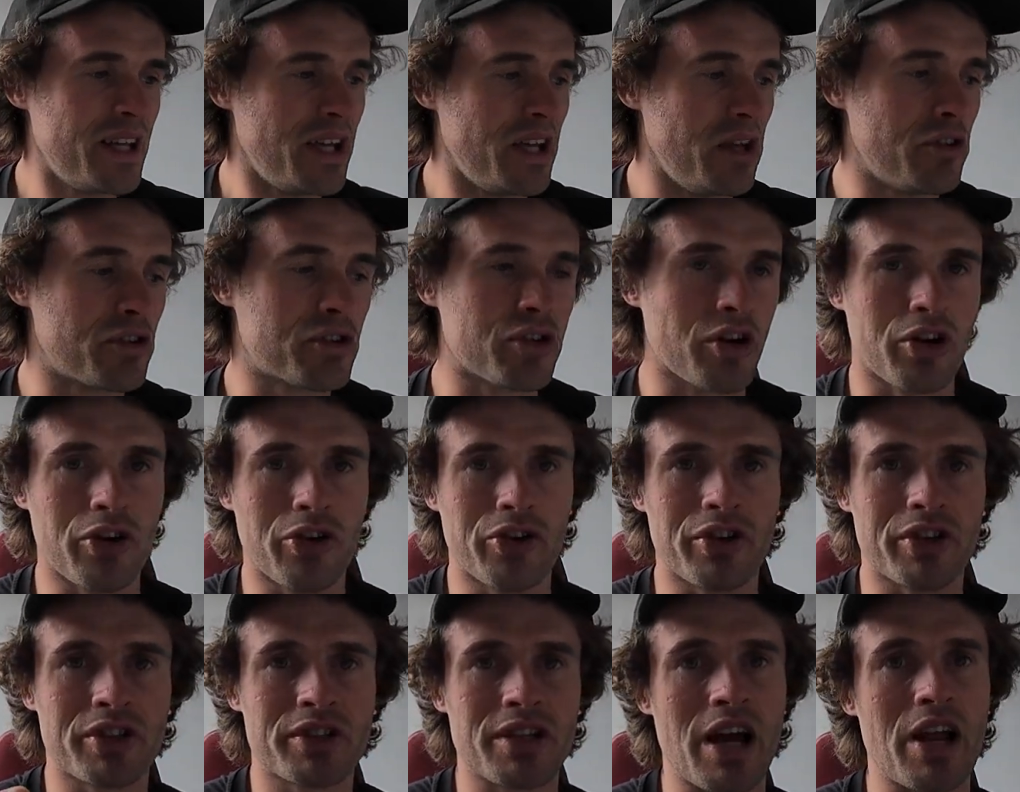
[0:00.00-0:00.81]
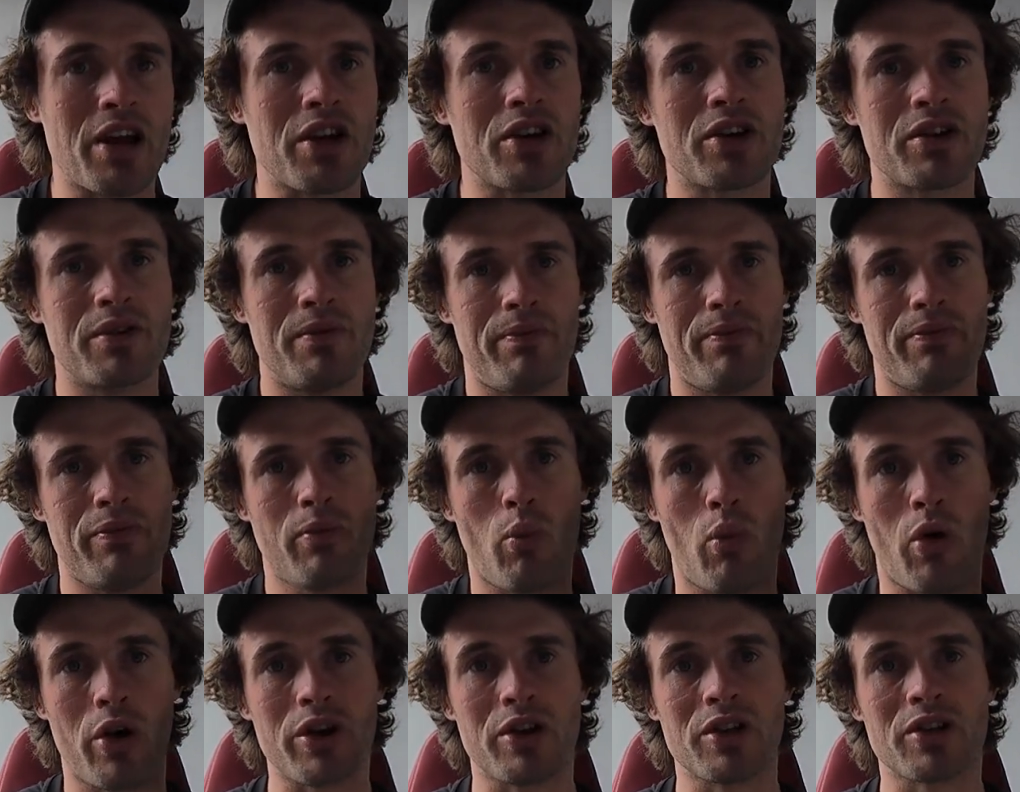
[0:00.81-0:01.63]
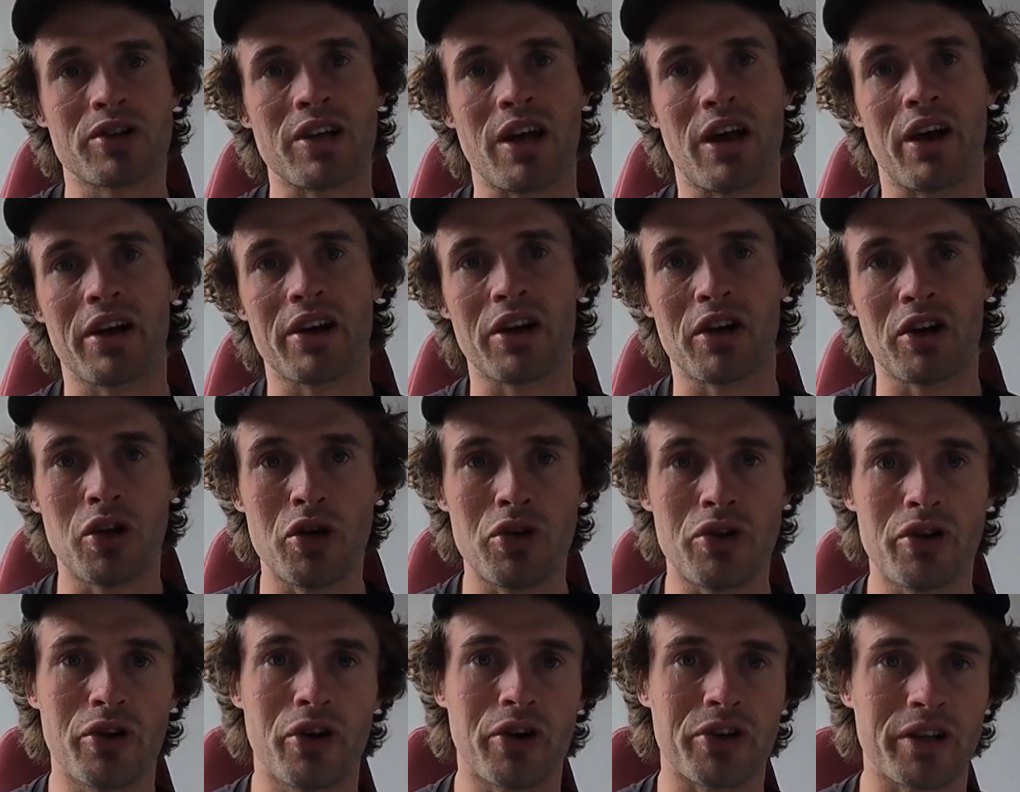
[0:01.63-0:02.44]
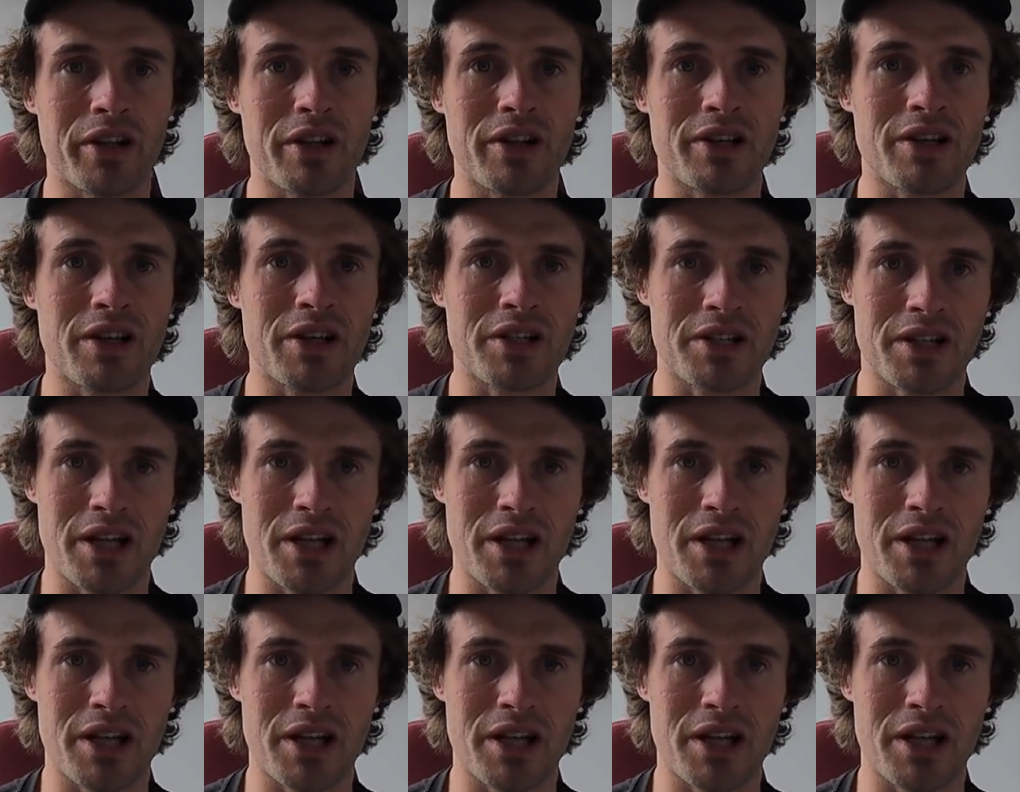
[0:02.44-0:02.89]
You just got to understand what you're selling and who the audience is,